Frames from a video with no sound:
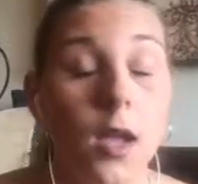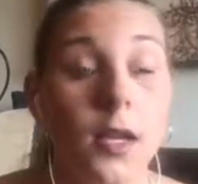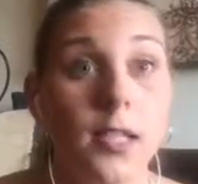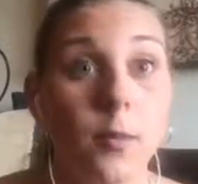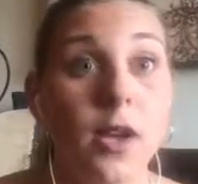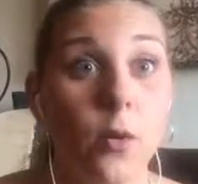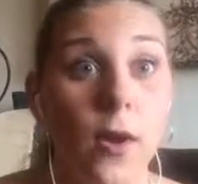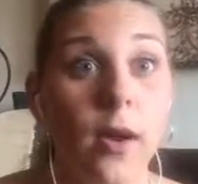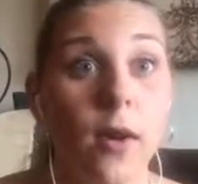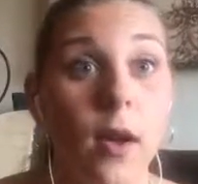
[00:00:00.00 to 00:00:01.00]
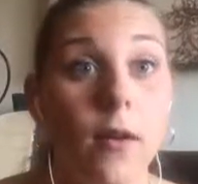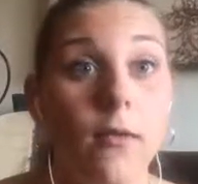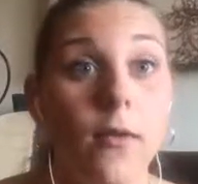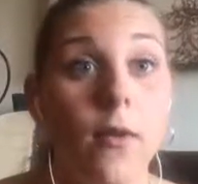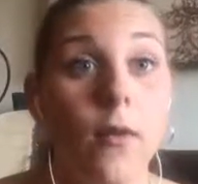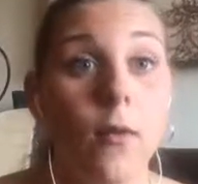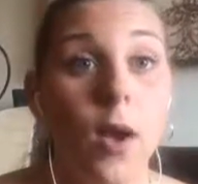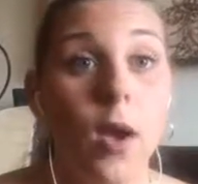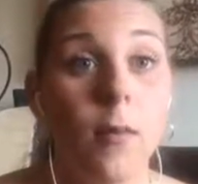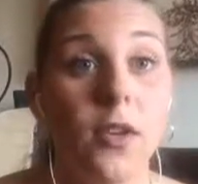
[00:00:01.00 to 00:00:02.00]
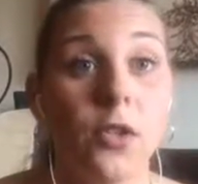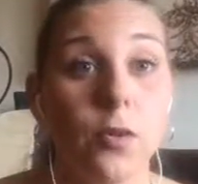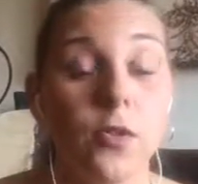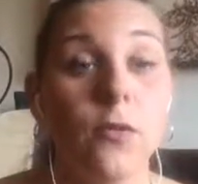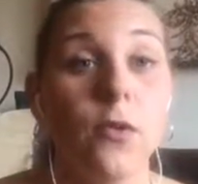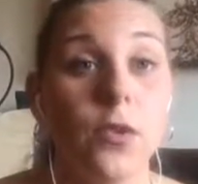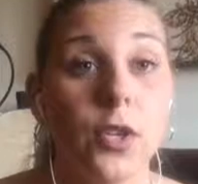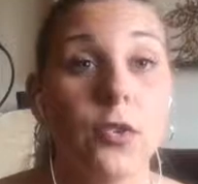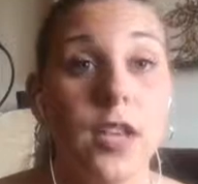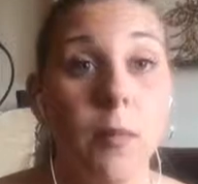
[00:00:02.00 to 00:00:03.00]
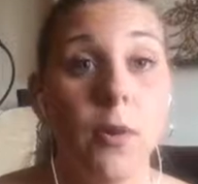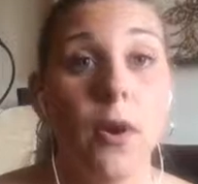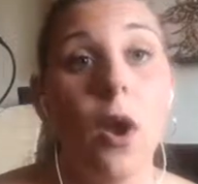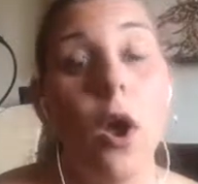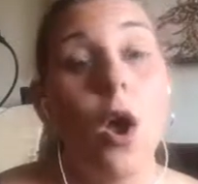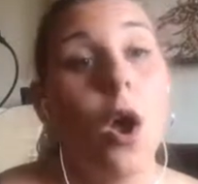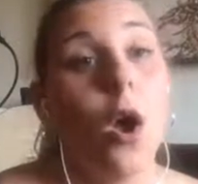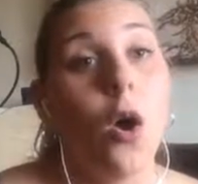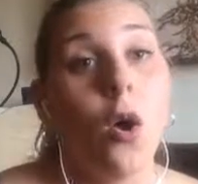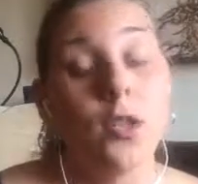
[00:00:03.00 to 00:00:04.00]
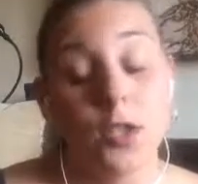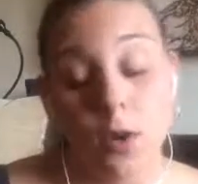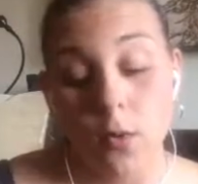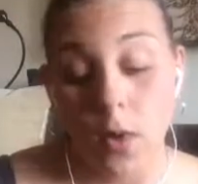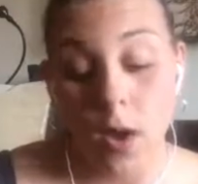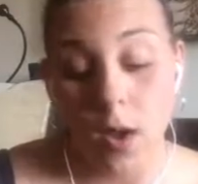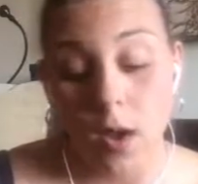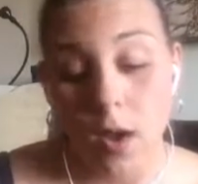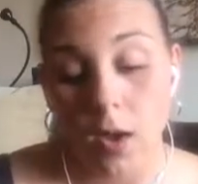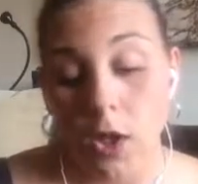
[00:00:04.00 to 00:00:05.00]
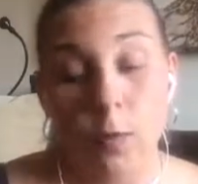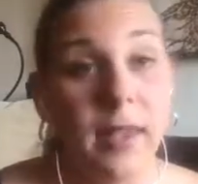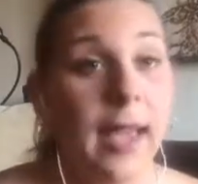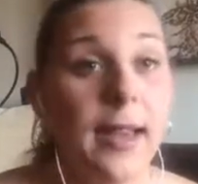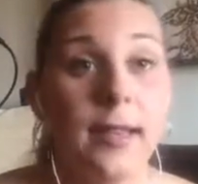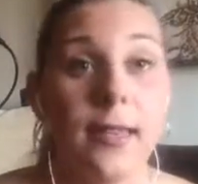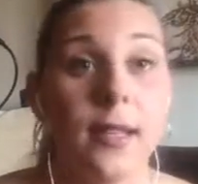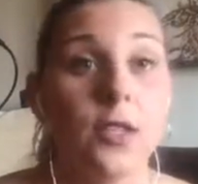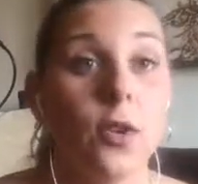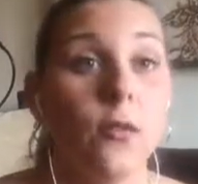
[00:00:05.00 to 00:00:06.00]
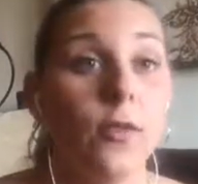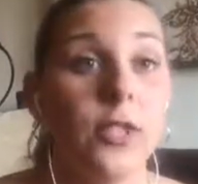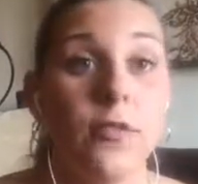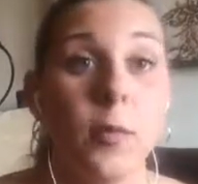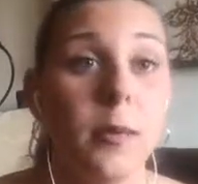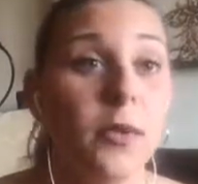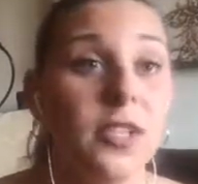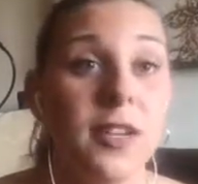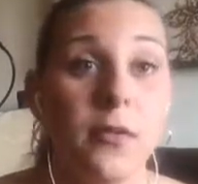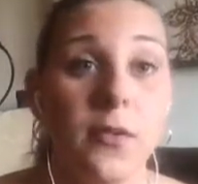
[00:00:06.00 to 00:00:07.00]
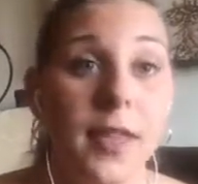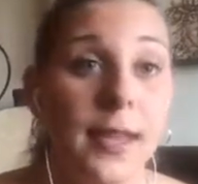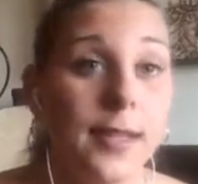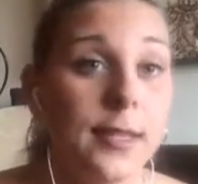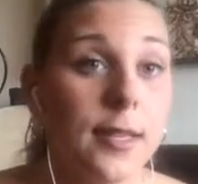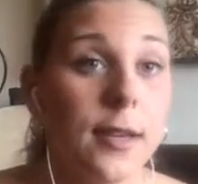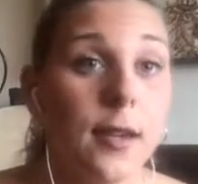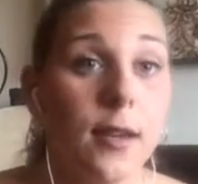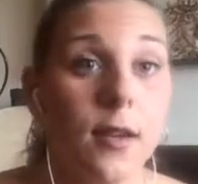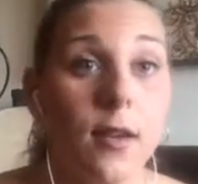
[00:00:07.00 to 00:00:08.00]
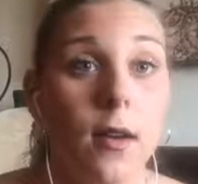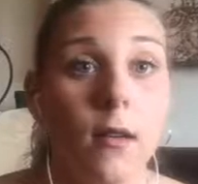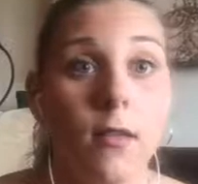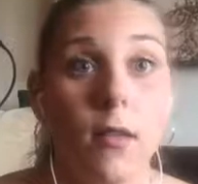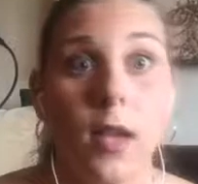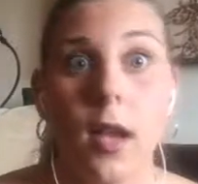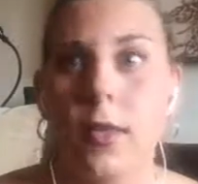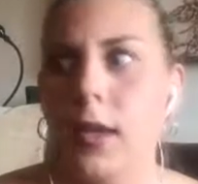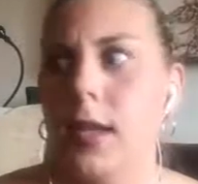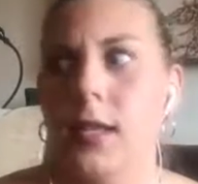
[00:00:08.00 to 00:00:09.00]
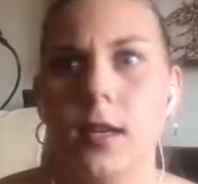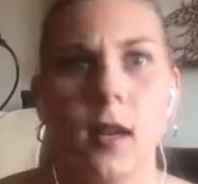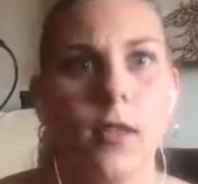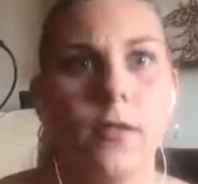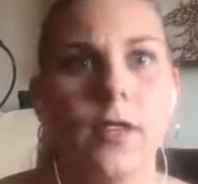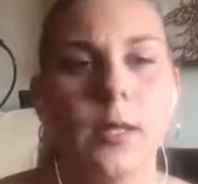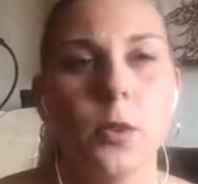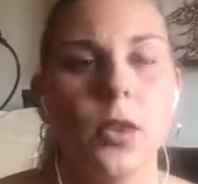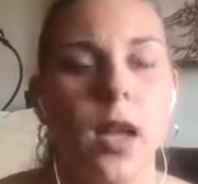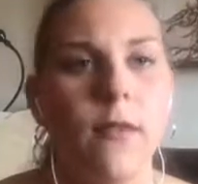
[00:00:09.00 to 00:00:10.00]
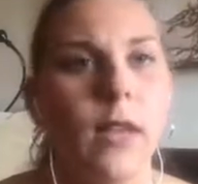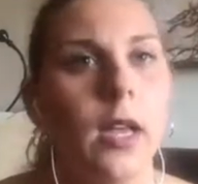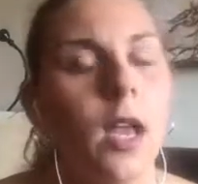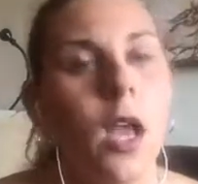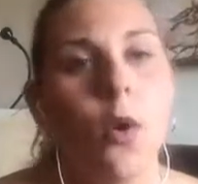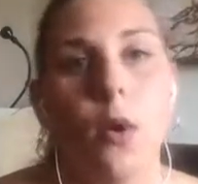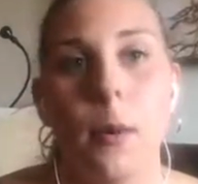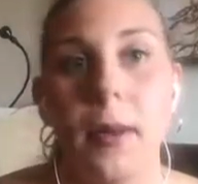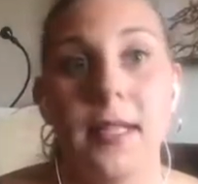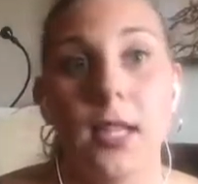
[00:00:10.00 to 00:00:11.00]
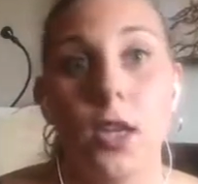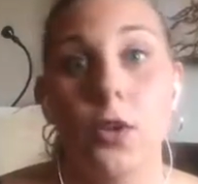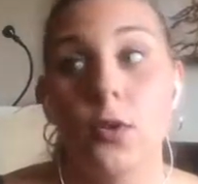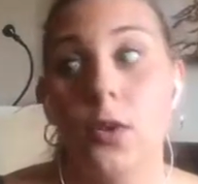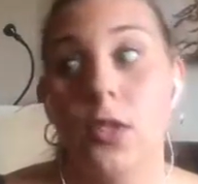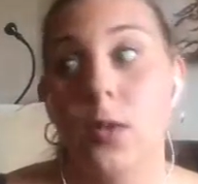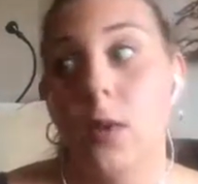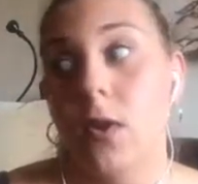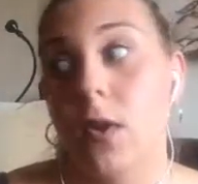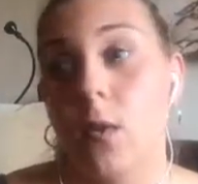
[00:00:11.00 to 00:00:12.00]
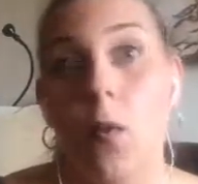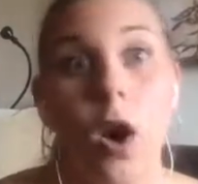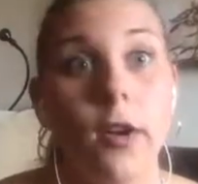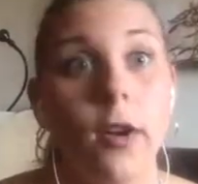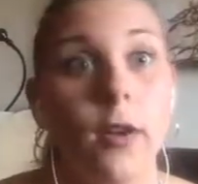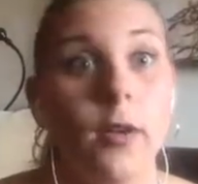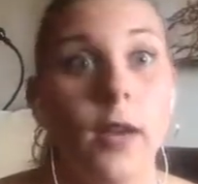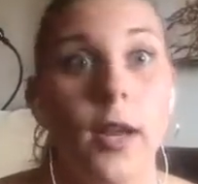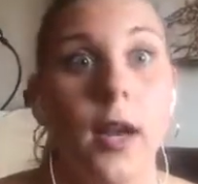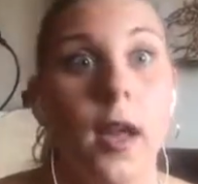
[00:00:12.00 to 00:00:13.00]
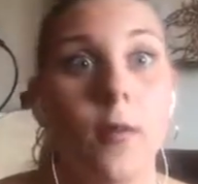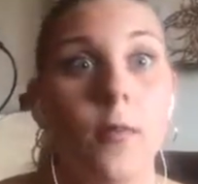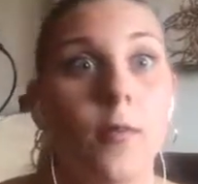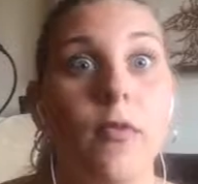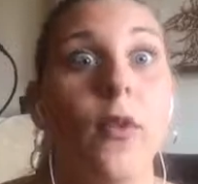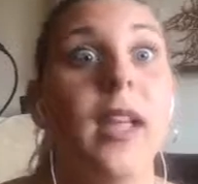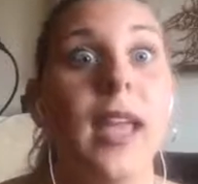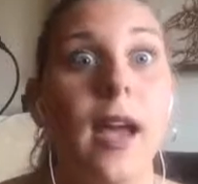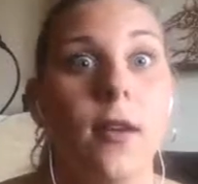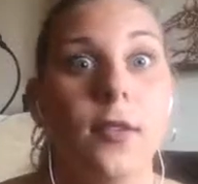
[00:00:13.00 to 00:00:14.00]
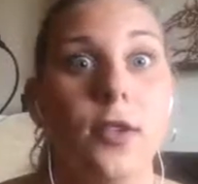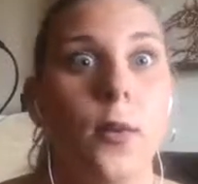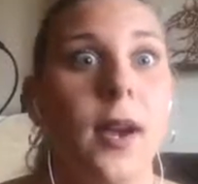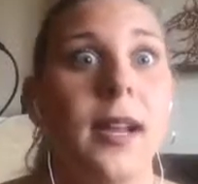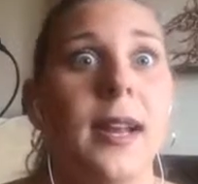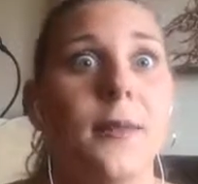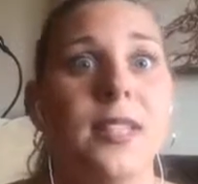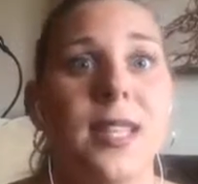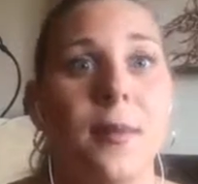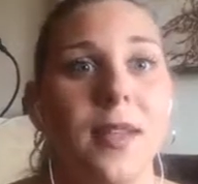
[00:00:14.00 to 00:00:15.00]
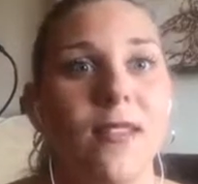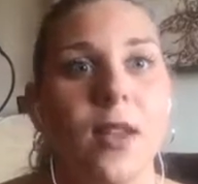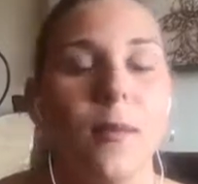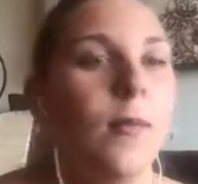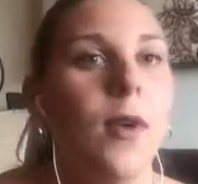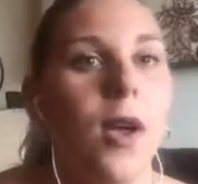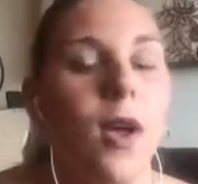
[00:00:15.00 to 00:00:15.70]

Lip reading: need to be aware of in terms of losing your temper. Also, it could be anything. So for different people, it's different things. Like I think I did another Facebook Live, like when my son used to spill the water and I would freak out. So what I did was stop giving him